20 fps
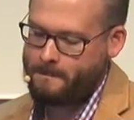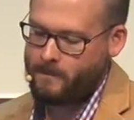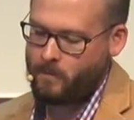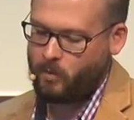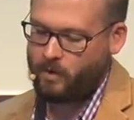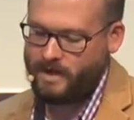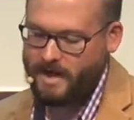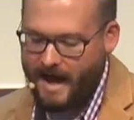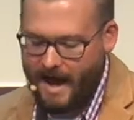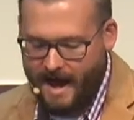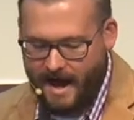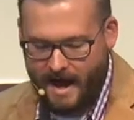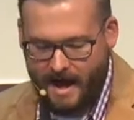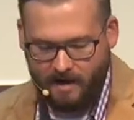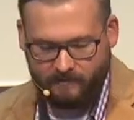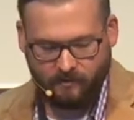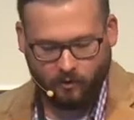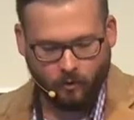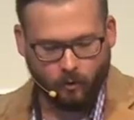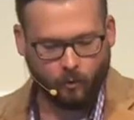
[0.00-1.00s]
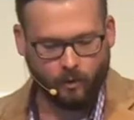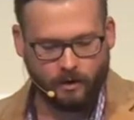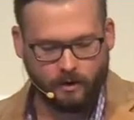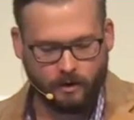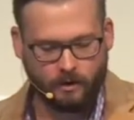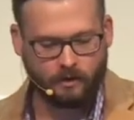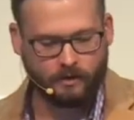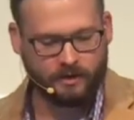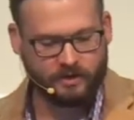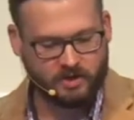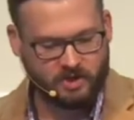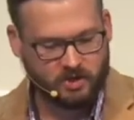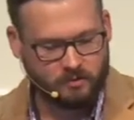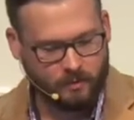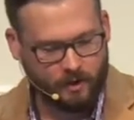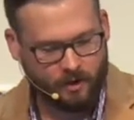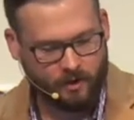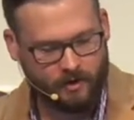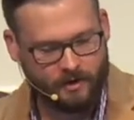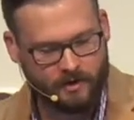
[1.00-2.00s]
we have or will
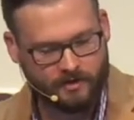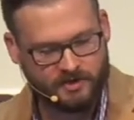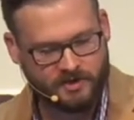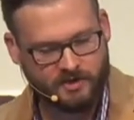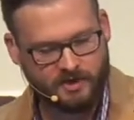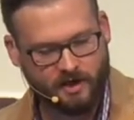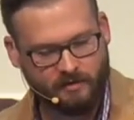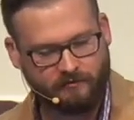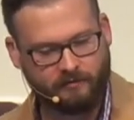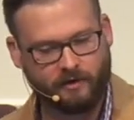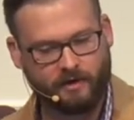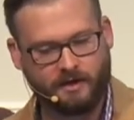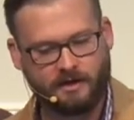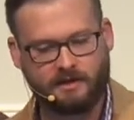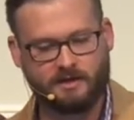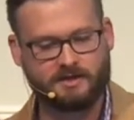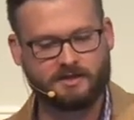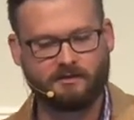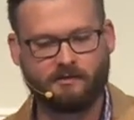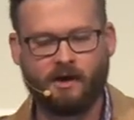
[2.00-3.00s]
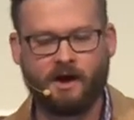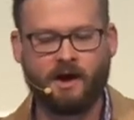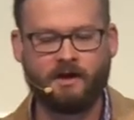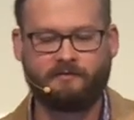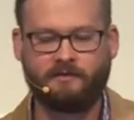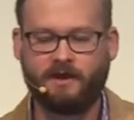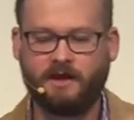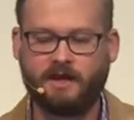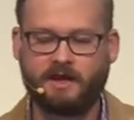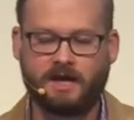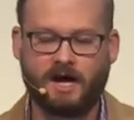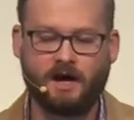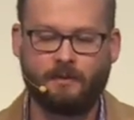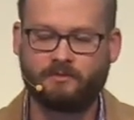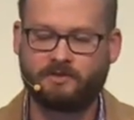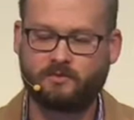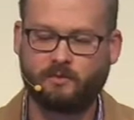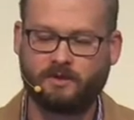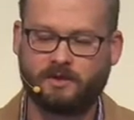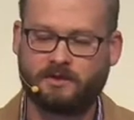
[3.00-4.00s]
experience suffering in this life, and it
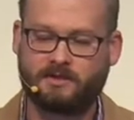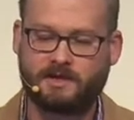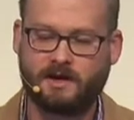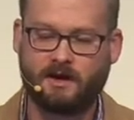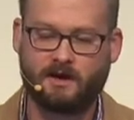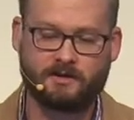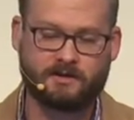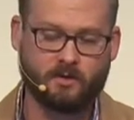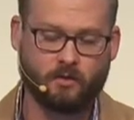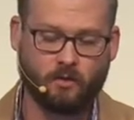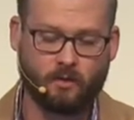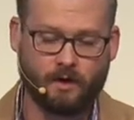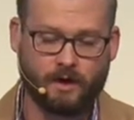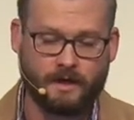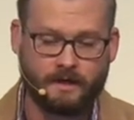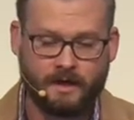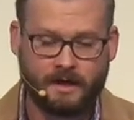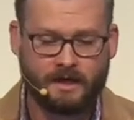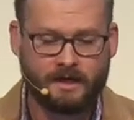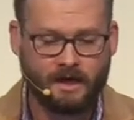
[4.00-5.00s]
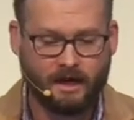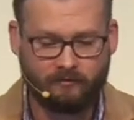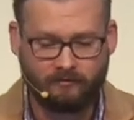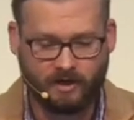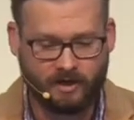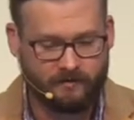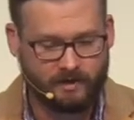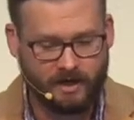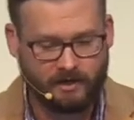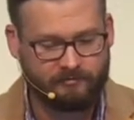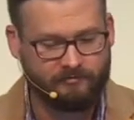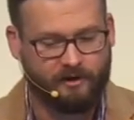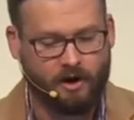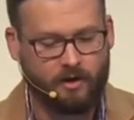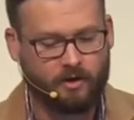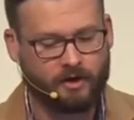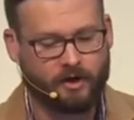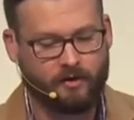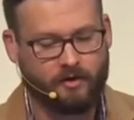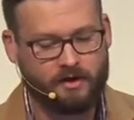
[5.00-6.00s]
comes with the territory of living in
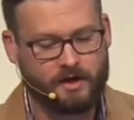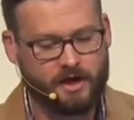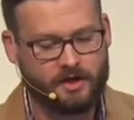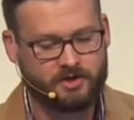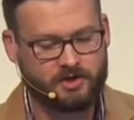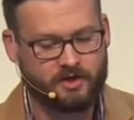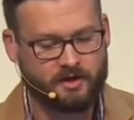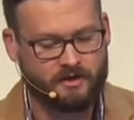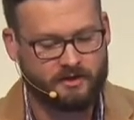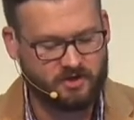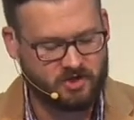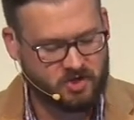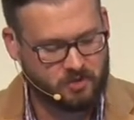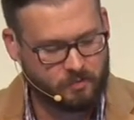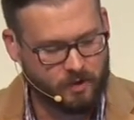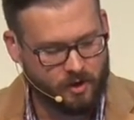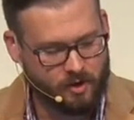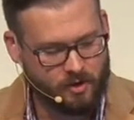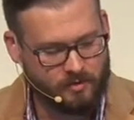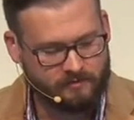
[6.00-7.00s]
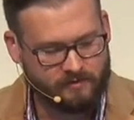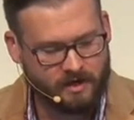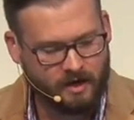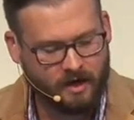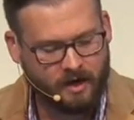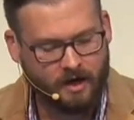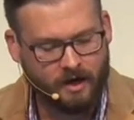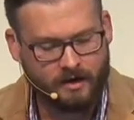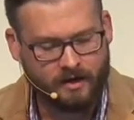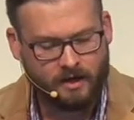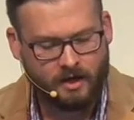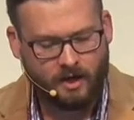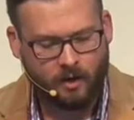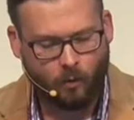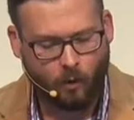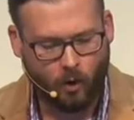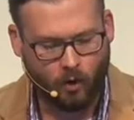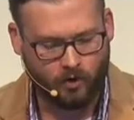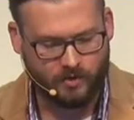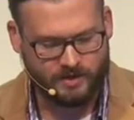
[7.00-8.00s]
fallen creation. And the Spirit of God
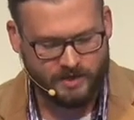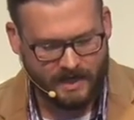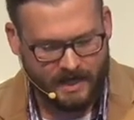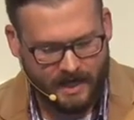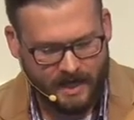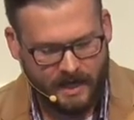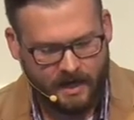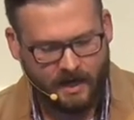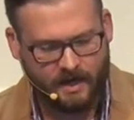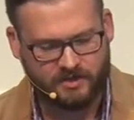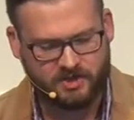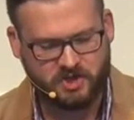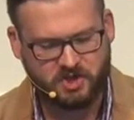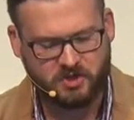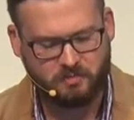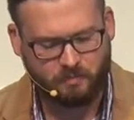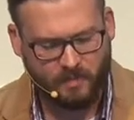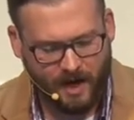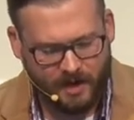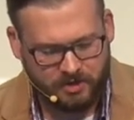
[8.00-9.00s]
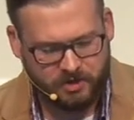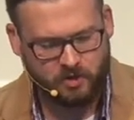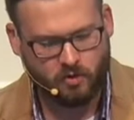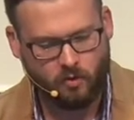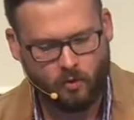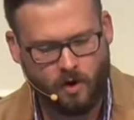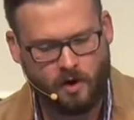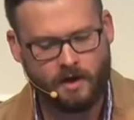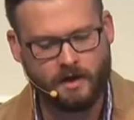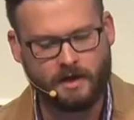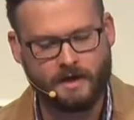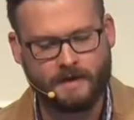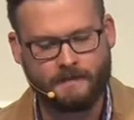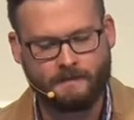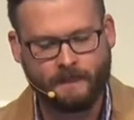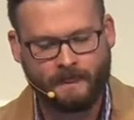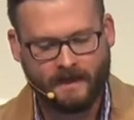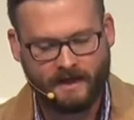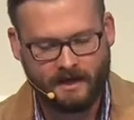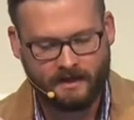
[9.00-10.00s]
works in a special way
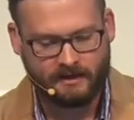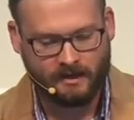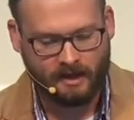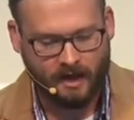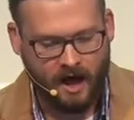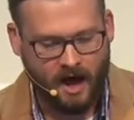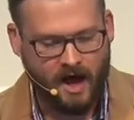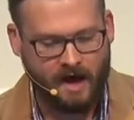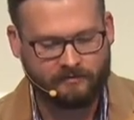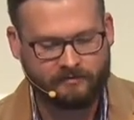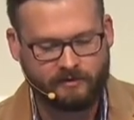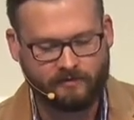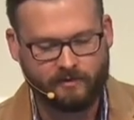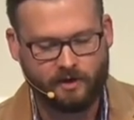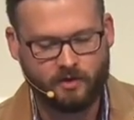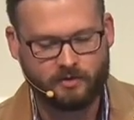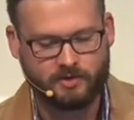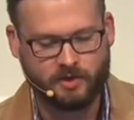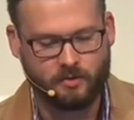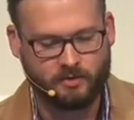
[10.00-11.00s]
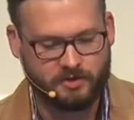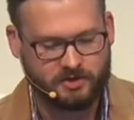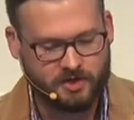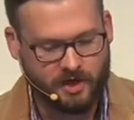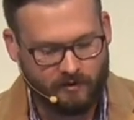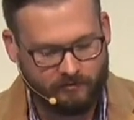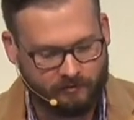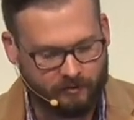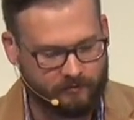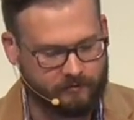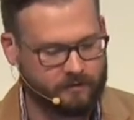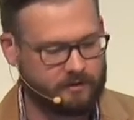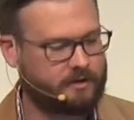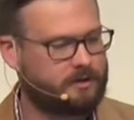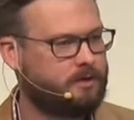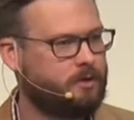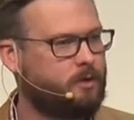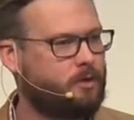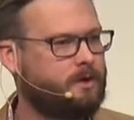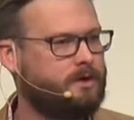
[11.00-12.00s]
in the lives of those who suffer for the
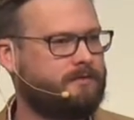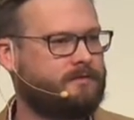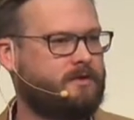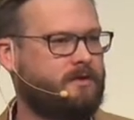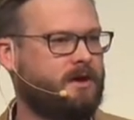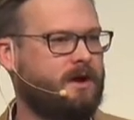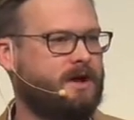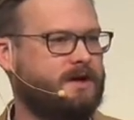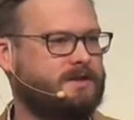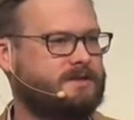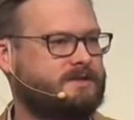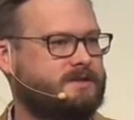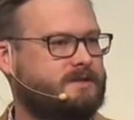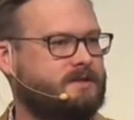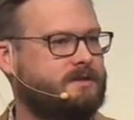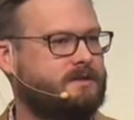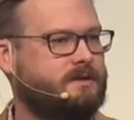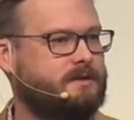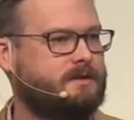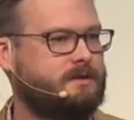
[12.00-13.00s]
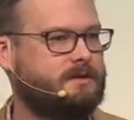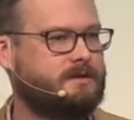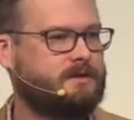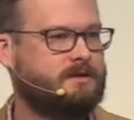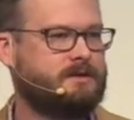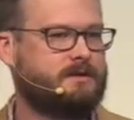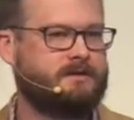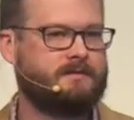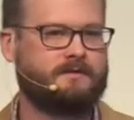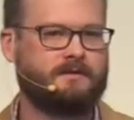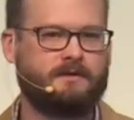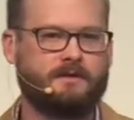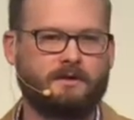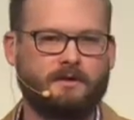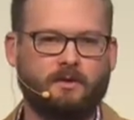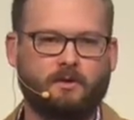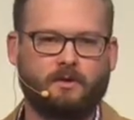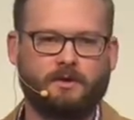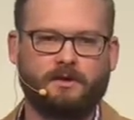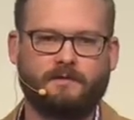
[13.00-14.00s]
glory of Christ, for the
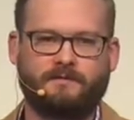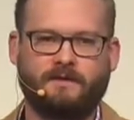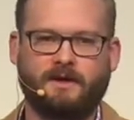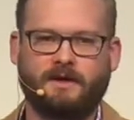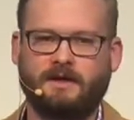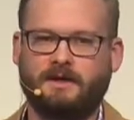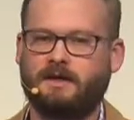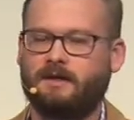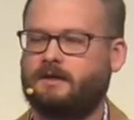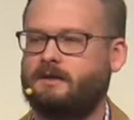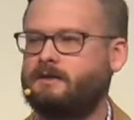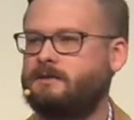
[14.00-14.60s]
glory of God.